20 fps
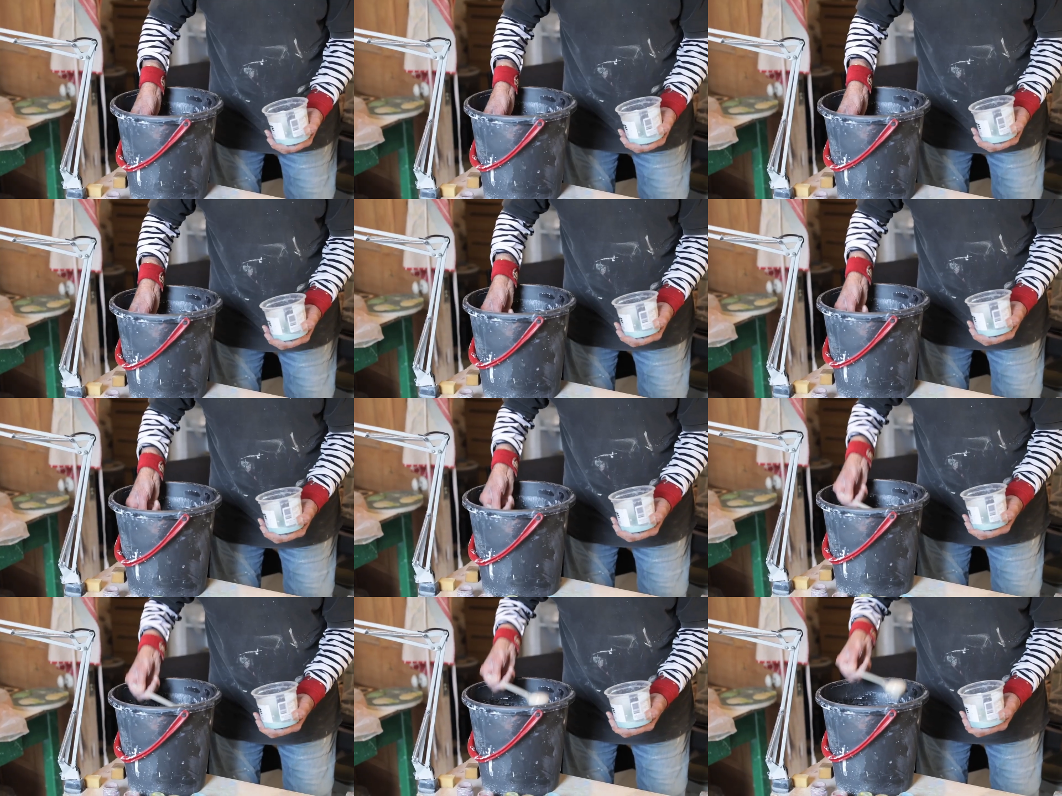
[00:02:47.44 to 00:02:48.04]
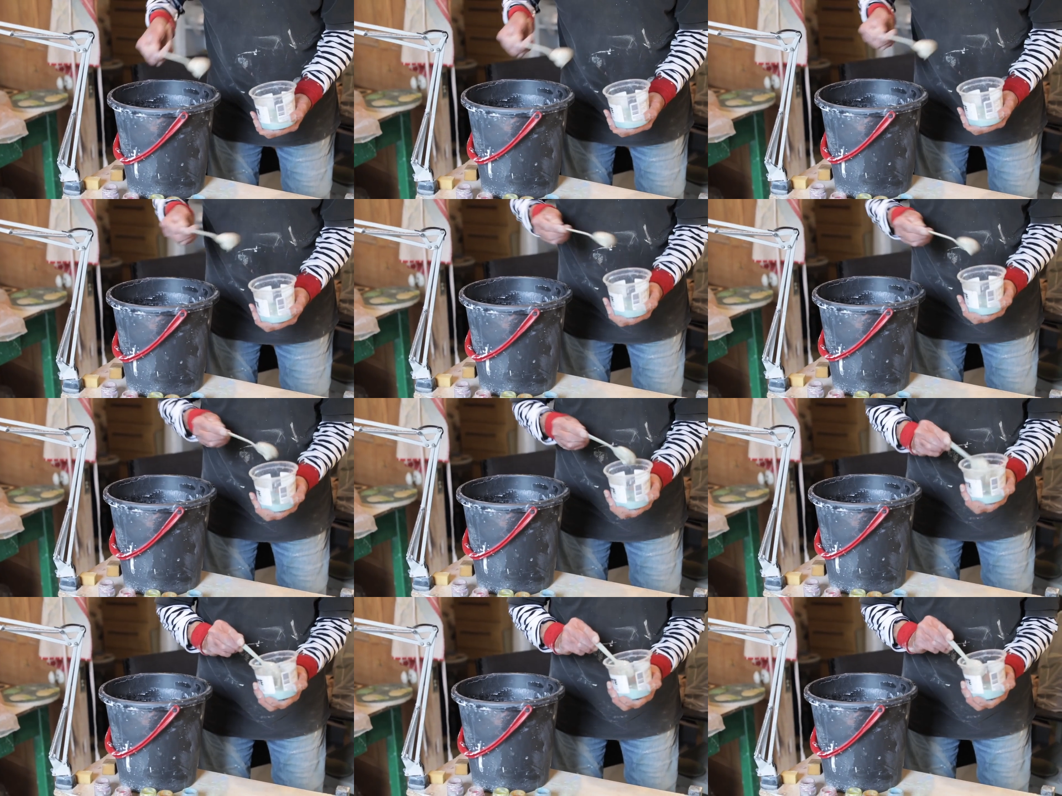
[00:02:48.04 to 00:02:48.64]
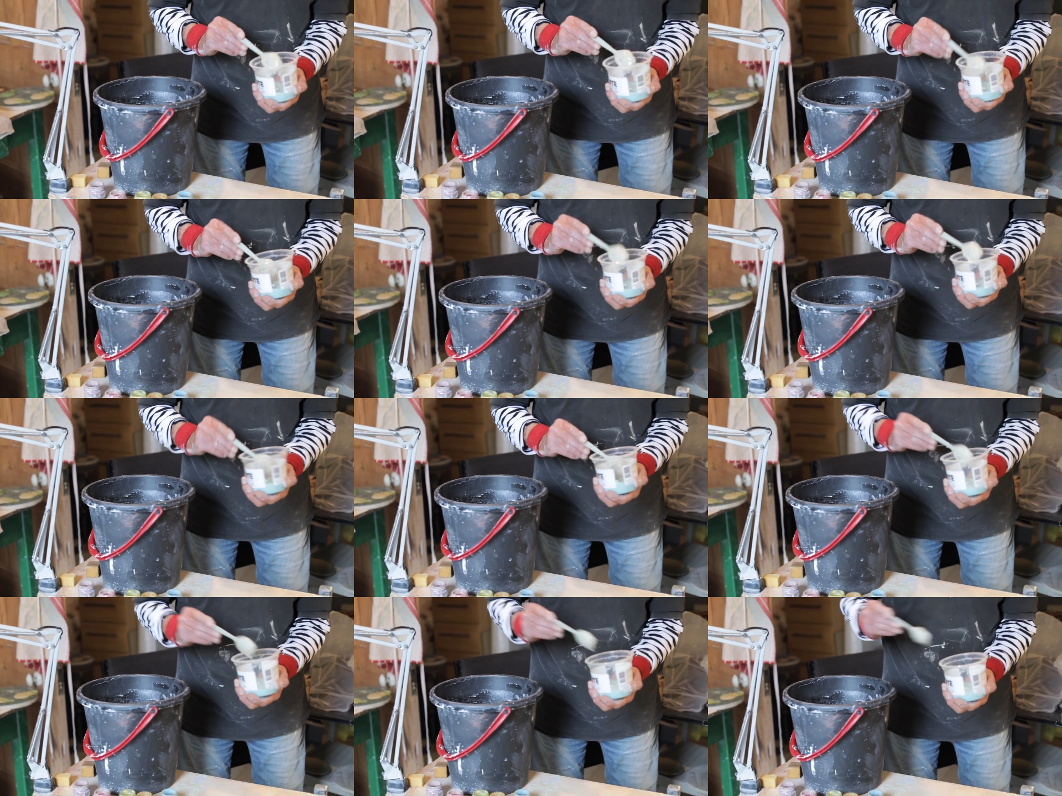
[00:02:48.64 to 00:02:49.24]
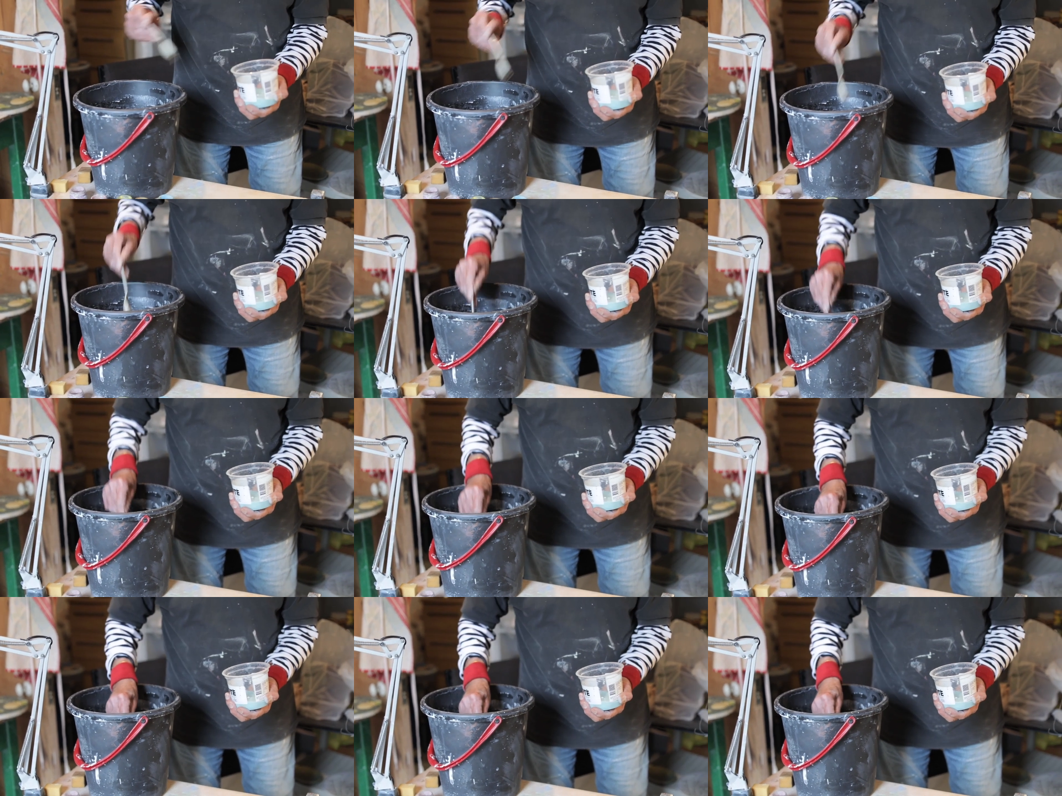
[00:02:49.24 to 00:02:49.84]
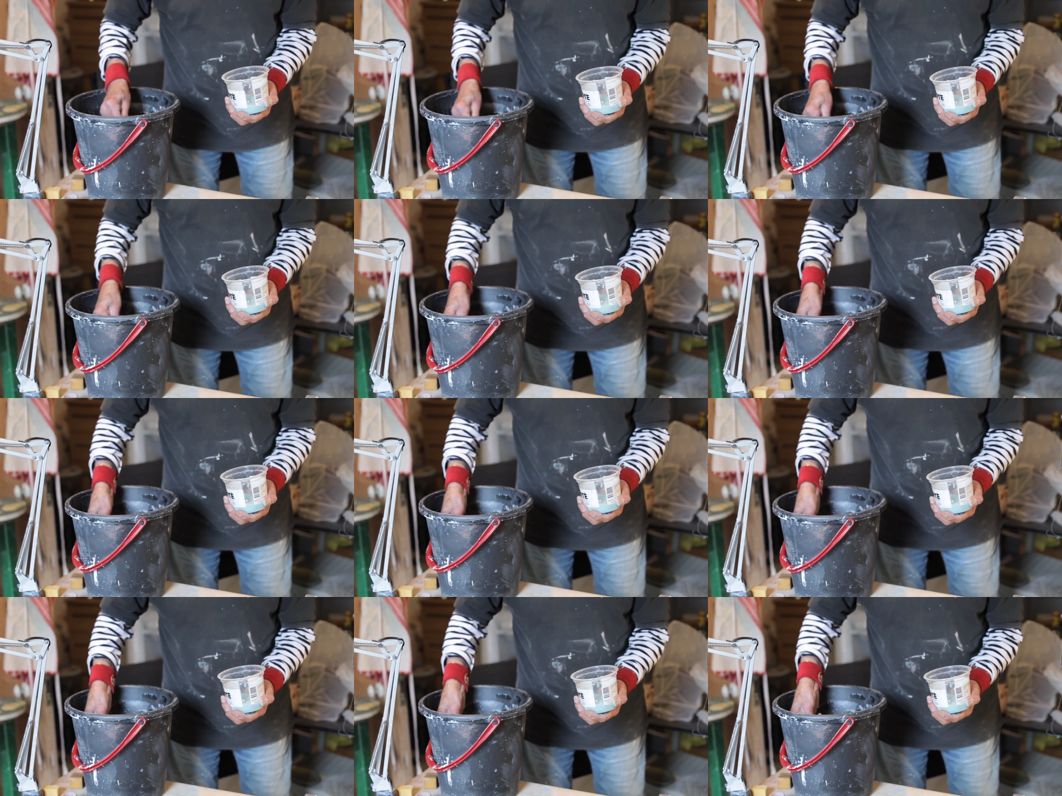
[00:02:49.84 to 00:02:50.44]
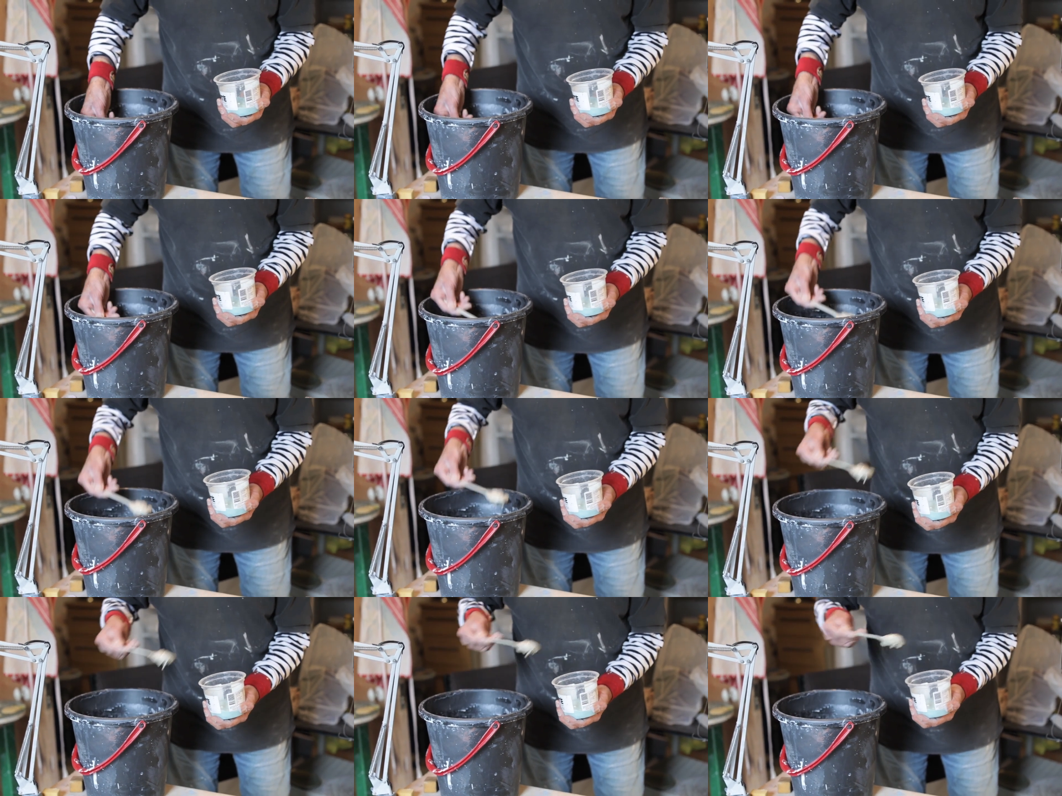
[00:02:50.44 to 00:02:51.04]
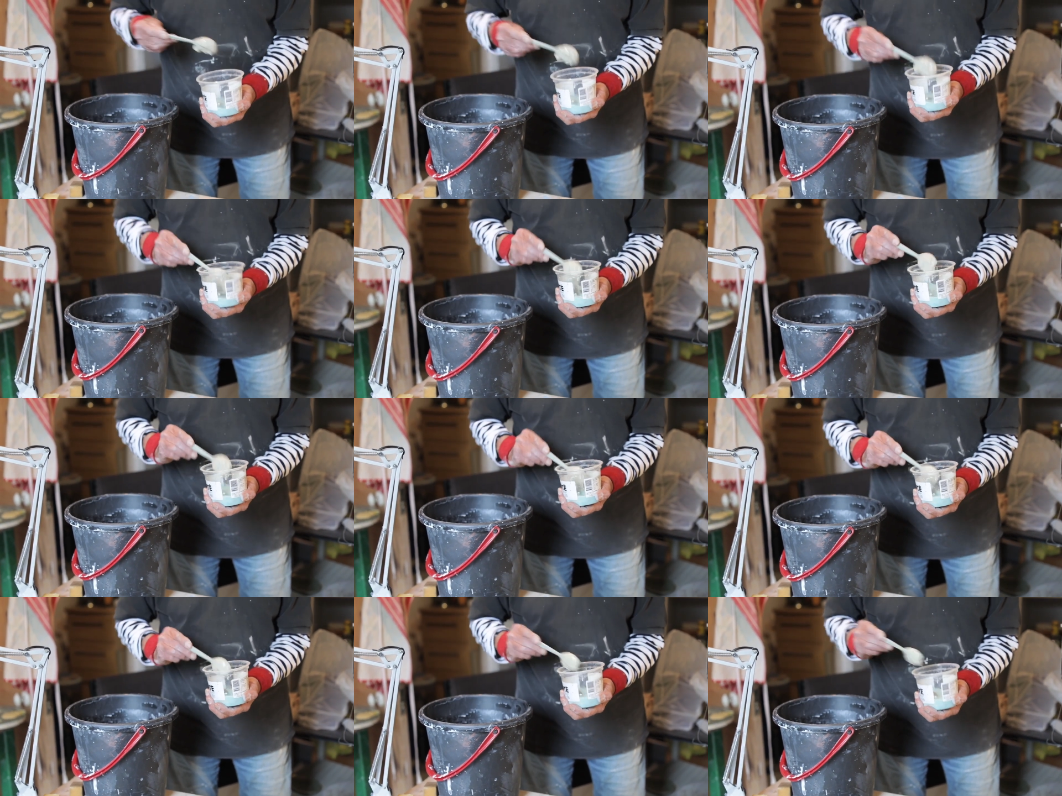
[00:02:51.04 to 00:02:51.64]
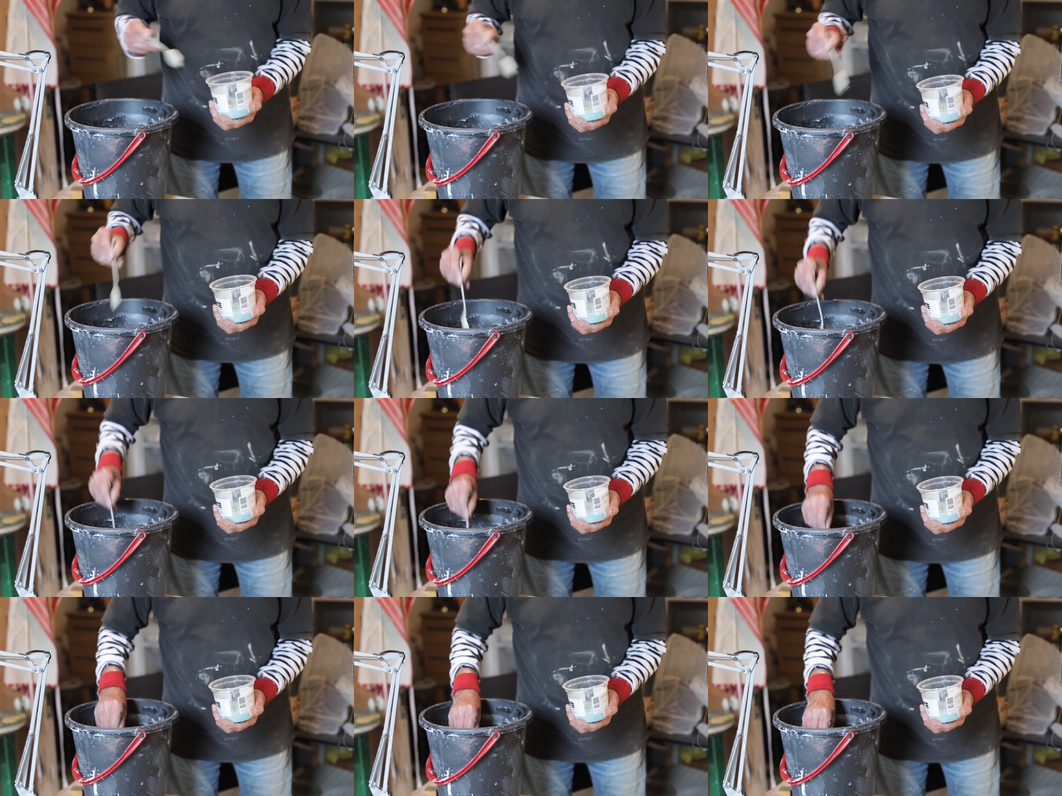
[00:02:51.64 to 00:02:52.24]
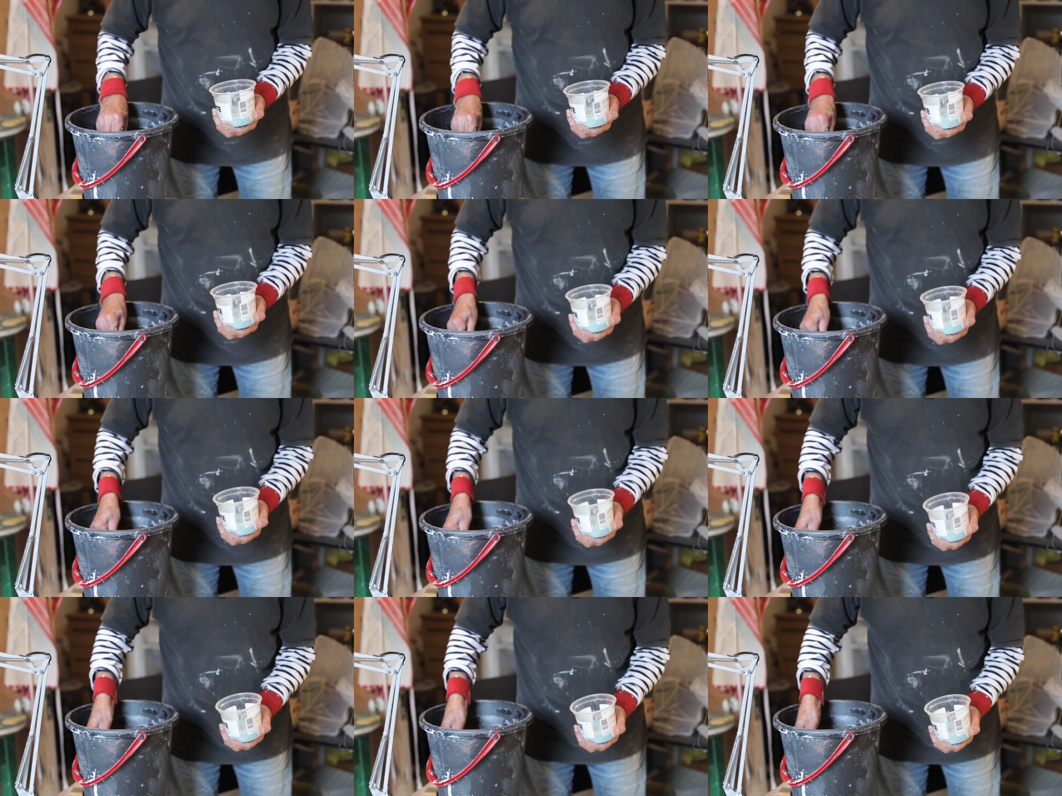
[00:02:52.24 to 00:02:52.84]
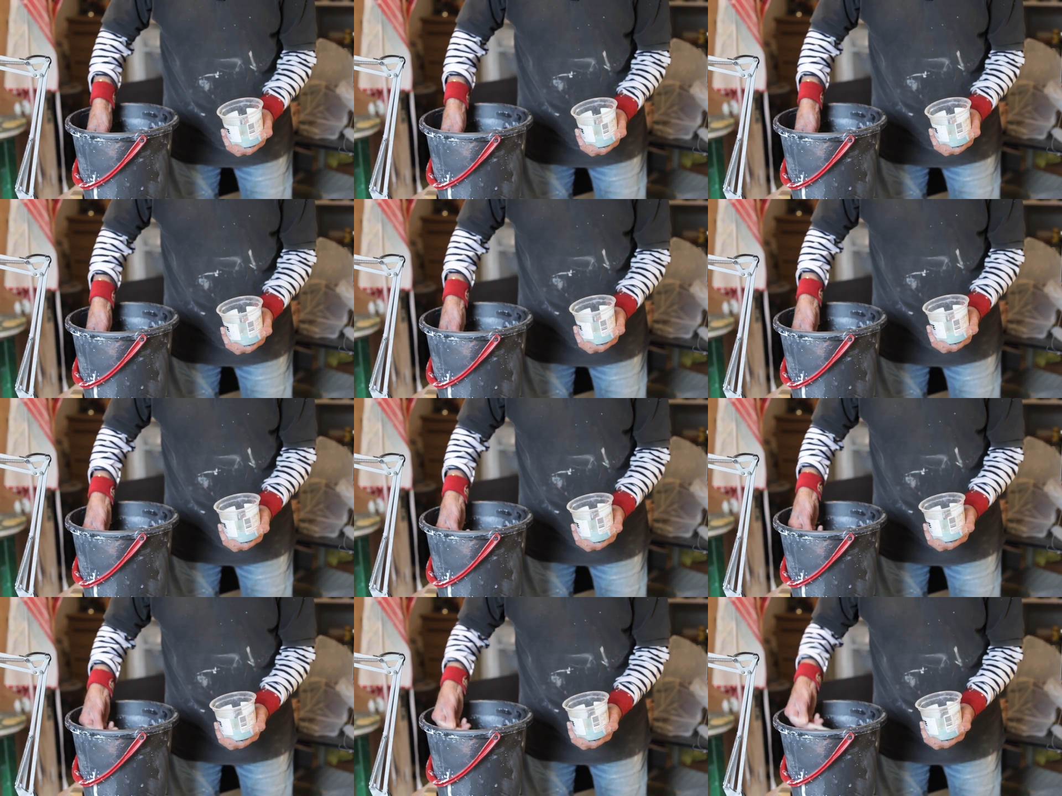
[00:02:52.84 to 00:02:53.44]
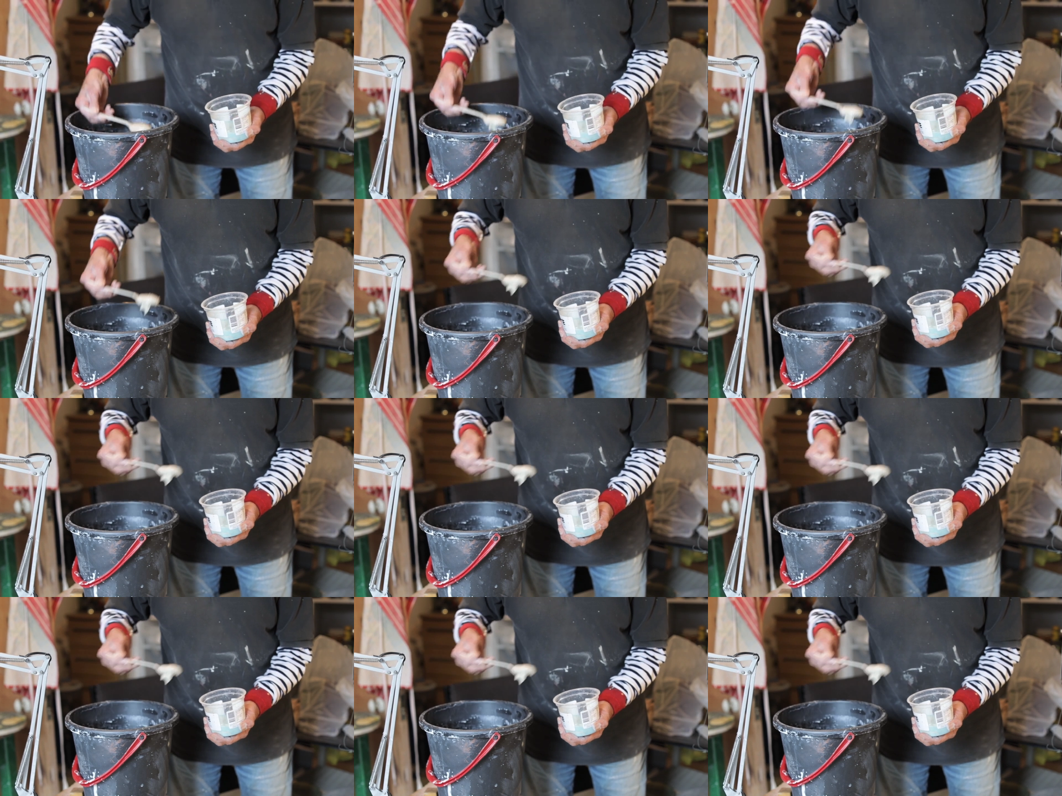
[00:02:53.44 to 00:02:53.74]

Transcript: No face is visible, so there are no lips to read.